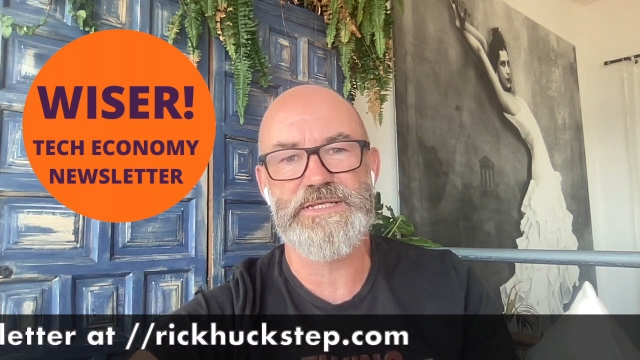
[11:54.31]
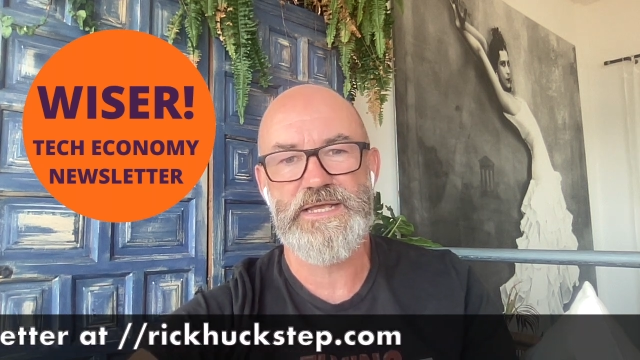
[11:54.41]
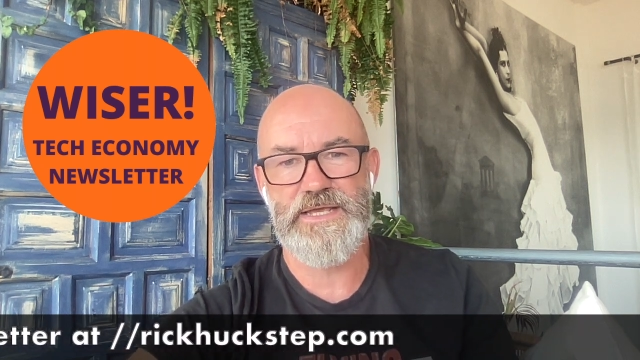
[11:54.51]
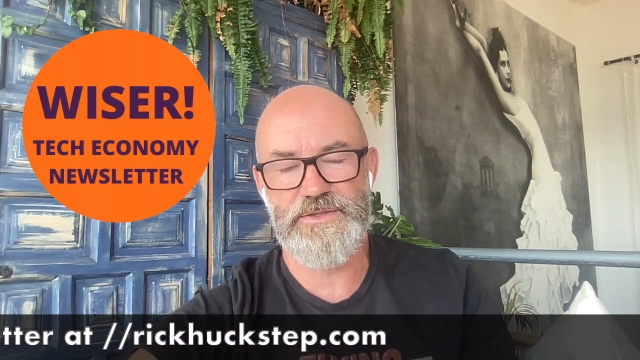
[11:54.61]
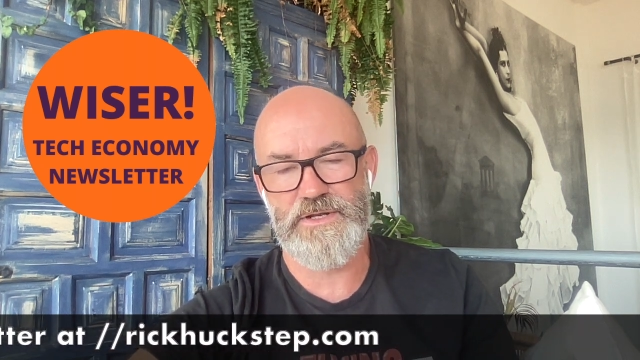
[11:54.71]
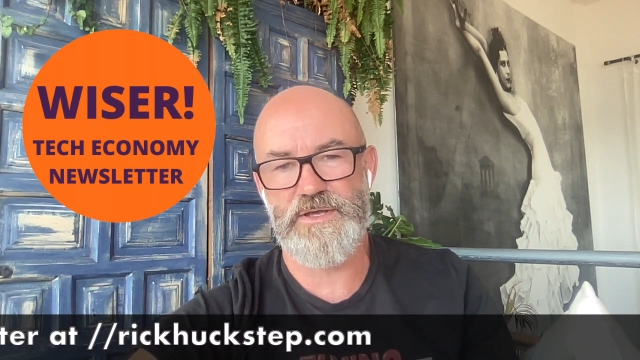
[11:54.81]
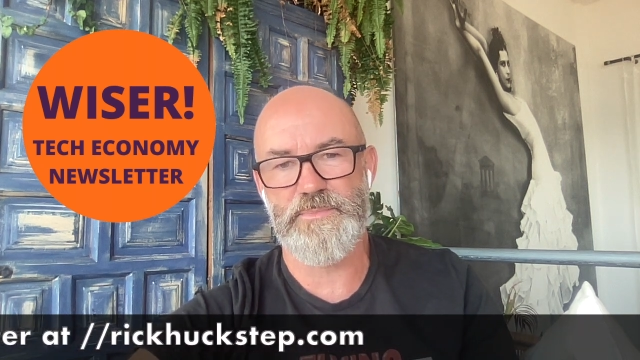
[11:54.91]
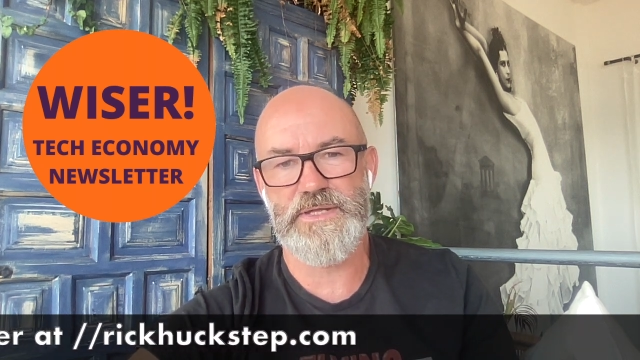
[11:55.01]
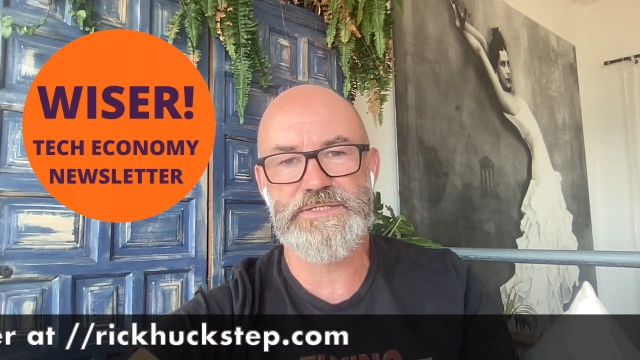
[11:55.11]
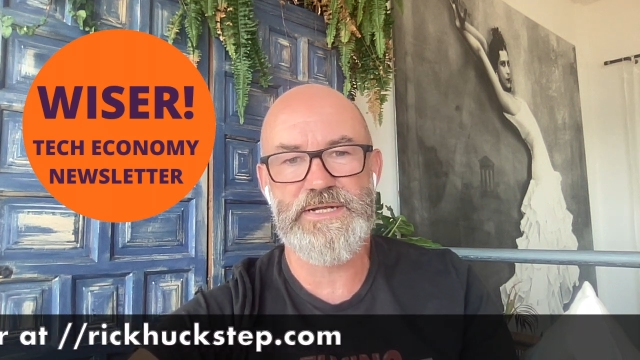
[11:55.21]
hit the like
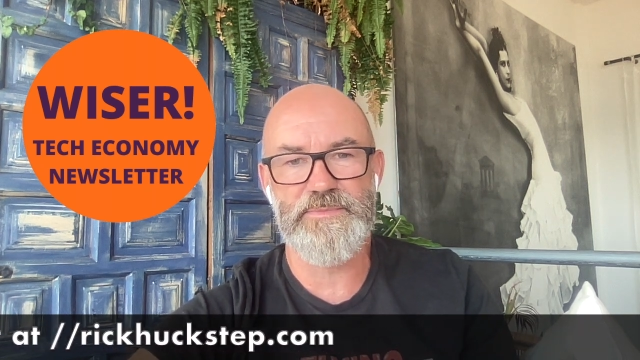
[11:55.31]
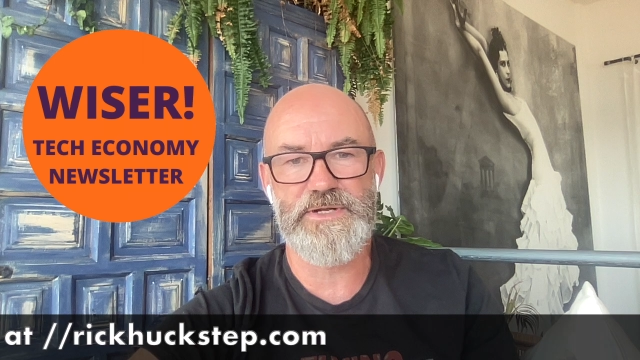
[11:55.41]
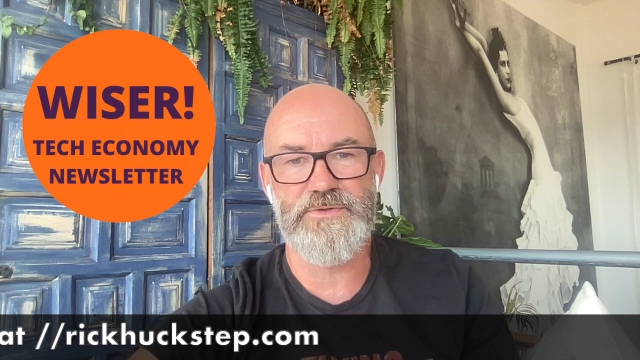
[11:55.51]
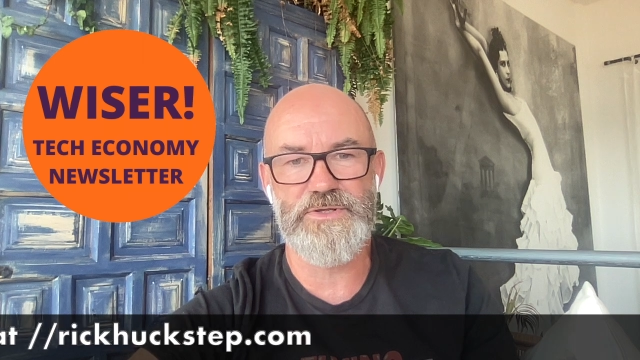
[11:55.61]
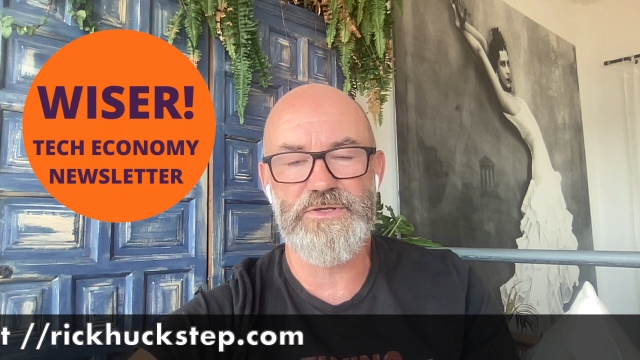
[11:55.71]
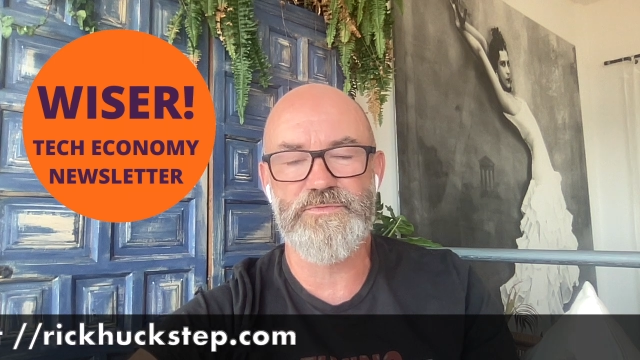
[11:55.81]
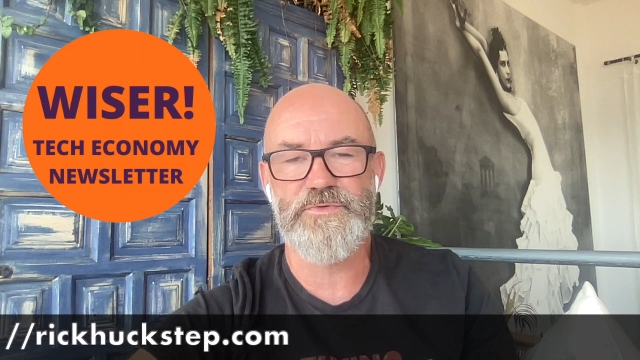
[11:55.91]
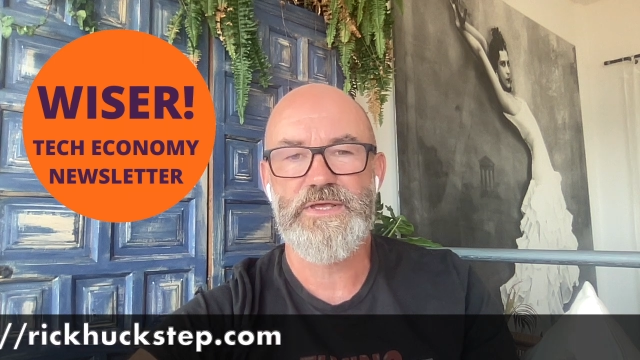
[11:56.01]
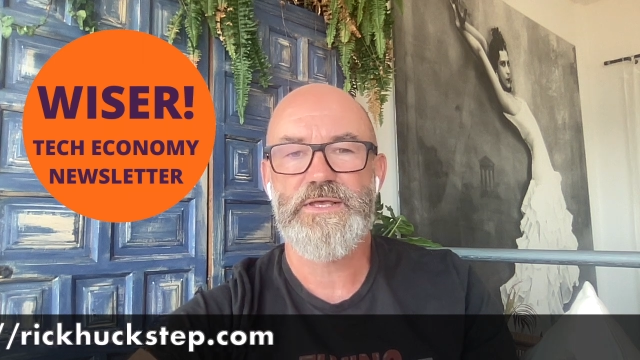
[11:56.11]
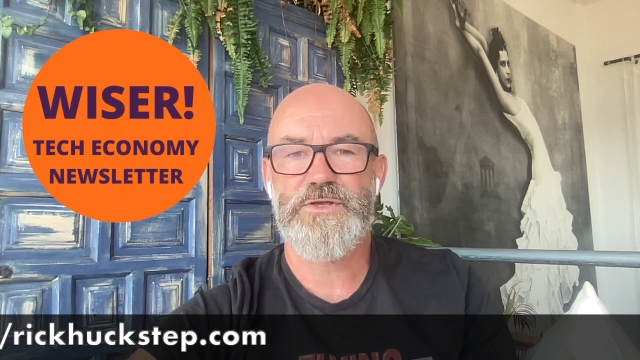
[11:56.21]
button to let me know that you've
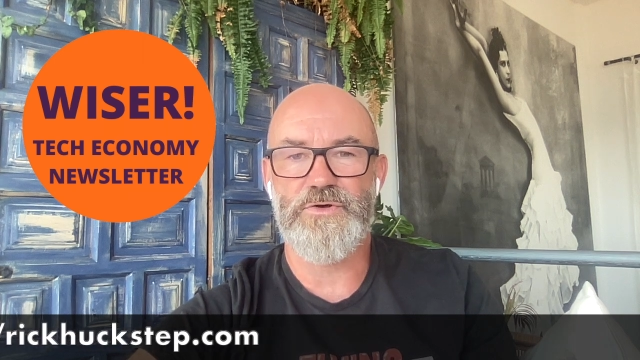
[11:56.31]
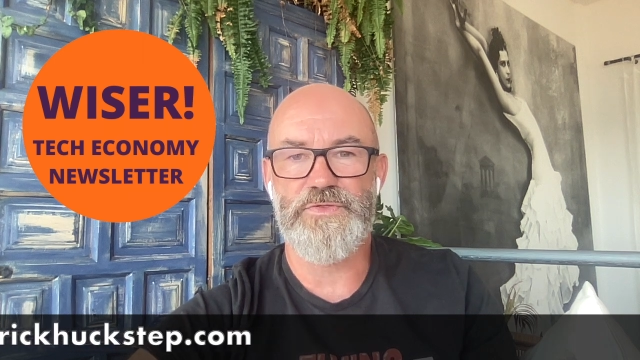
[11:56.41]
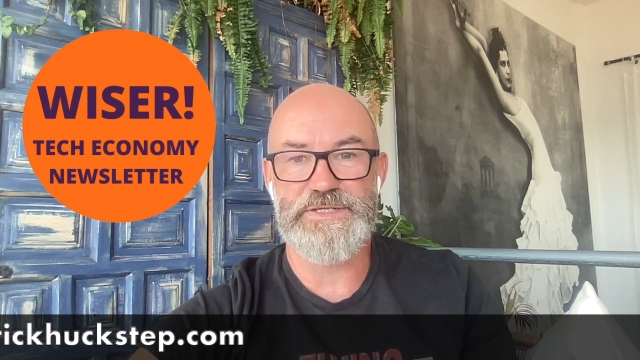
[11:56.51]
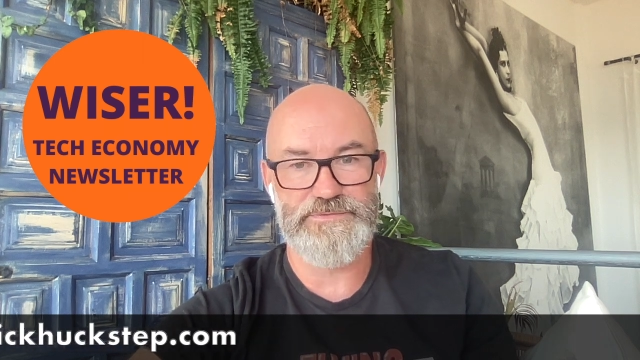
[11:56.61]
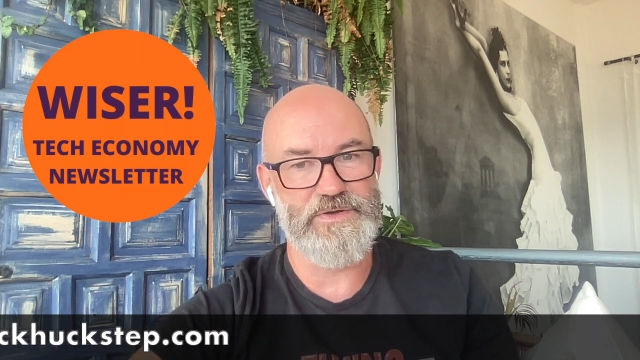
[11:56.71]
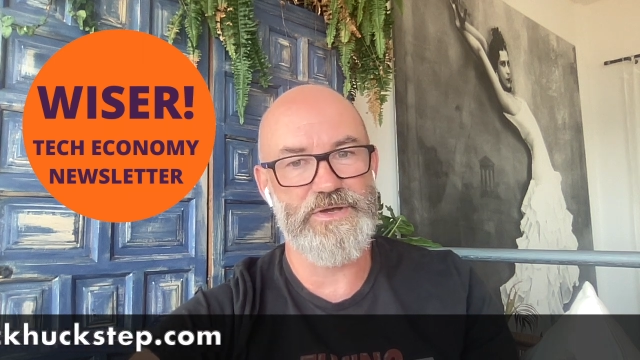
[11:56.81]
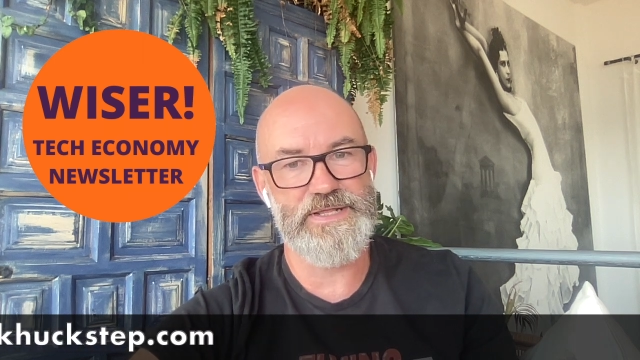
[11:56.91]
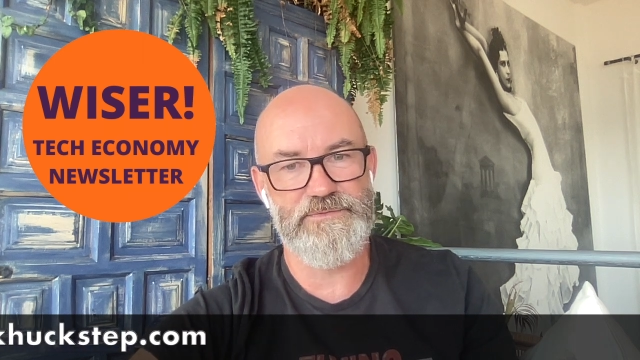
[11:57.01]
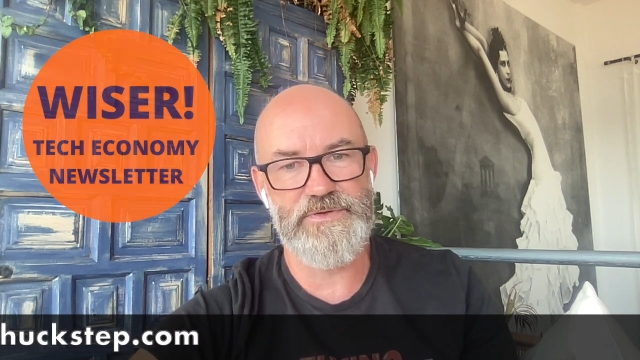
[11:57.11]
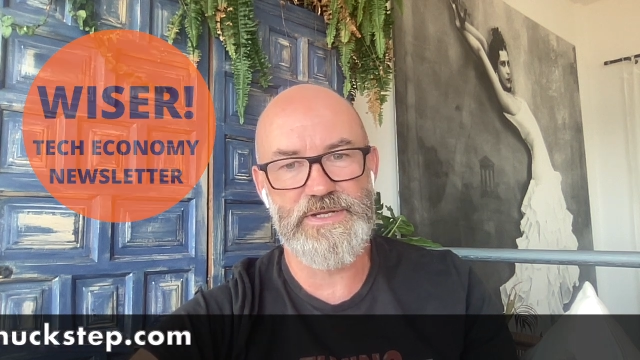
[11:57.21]
got this far in
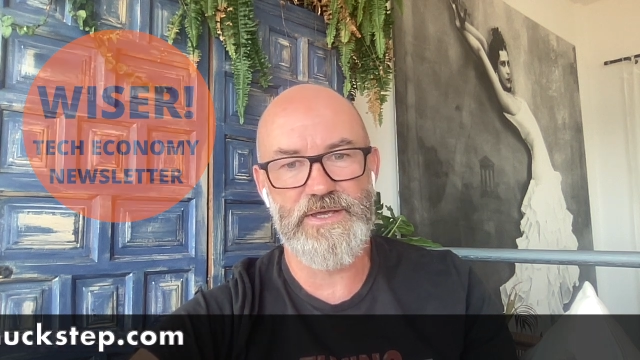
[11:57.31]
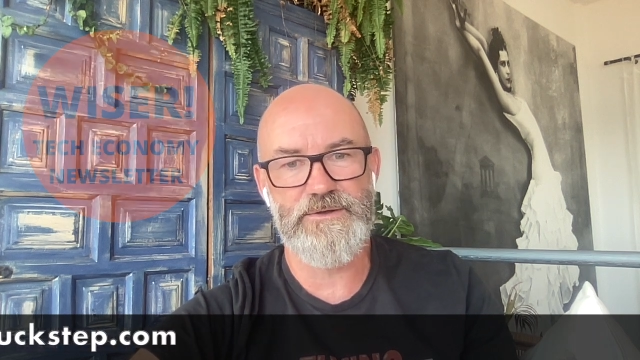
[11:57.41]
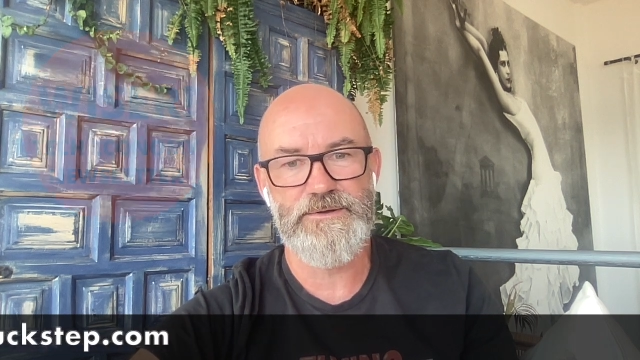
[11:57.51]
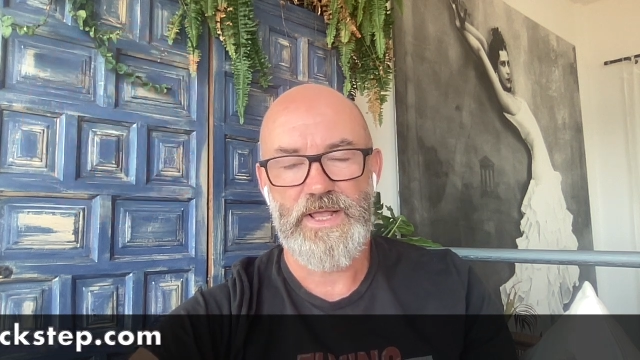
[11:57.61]
the video.